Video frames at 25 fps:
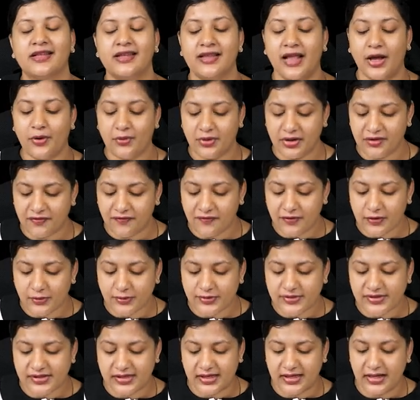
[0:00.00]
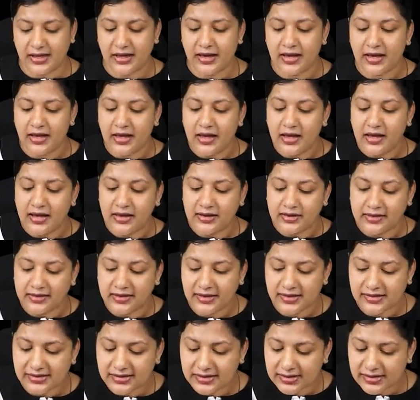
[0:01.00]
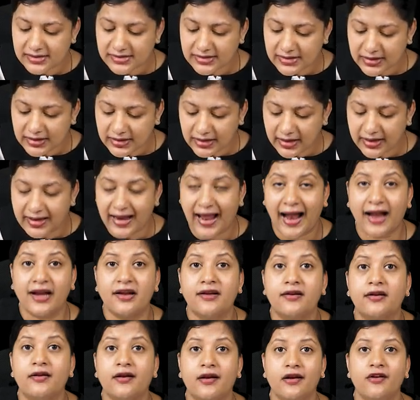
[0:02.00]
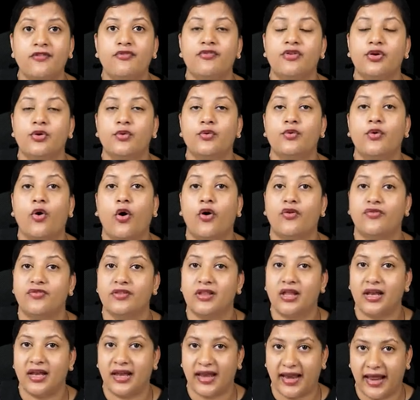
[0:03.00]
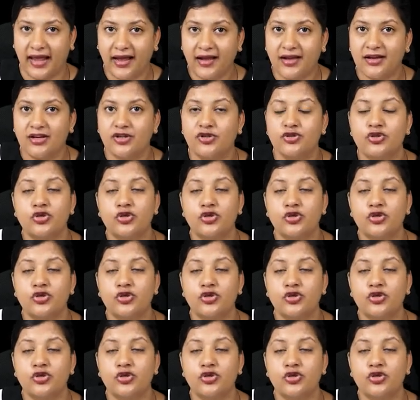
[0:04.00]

Now if you see, this is a lateral view of the neck